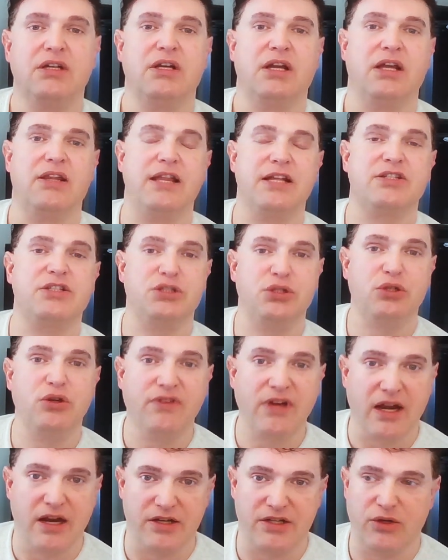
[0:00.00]
And that's what you've
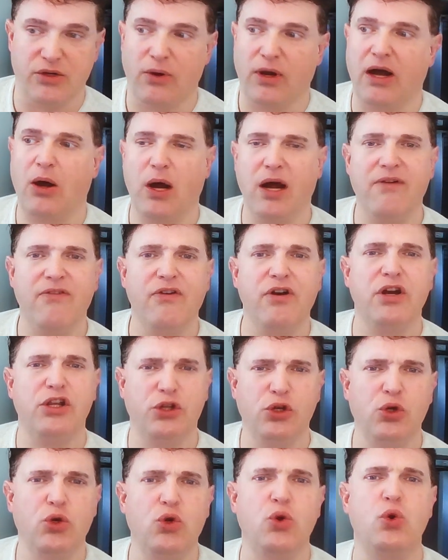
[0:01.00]
got to do. However
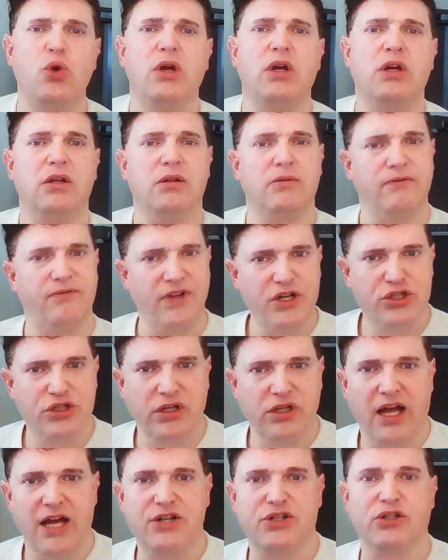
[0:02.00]
you
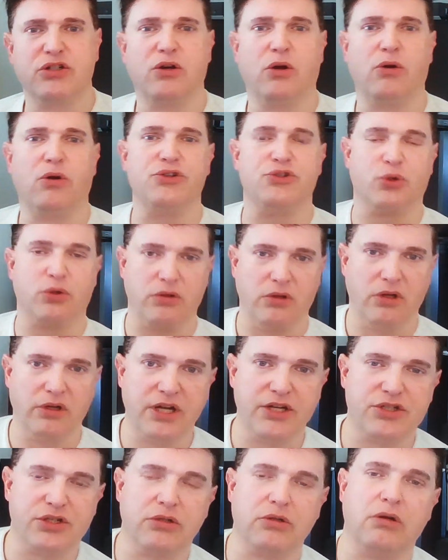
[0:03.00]
visualize your goals or look
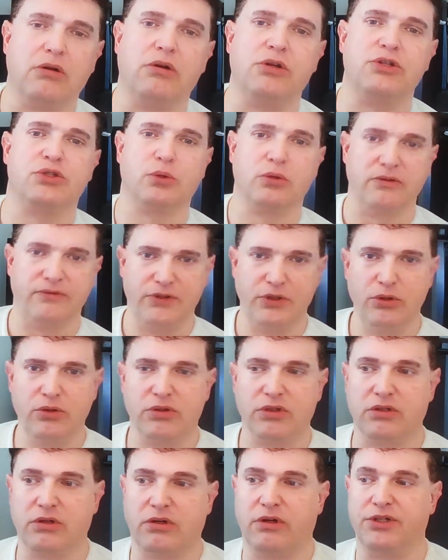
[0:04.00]
at your goals or review
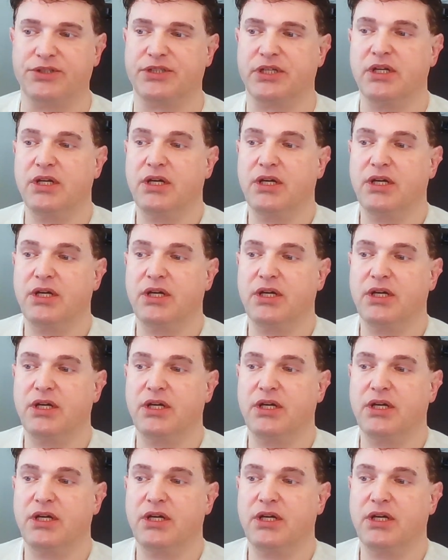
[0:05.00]
your goals,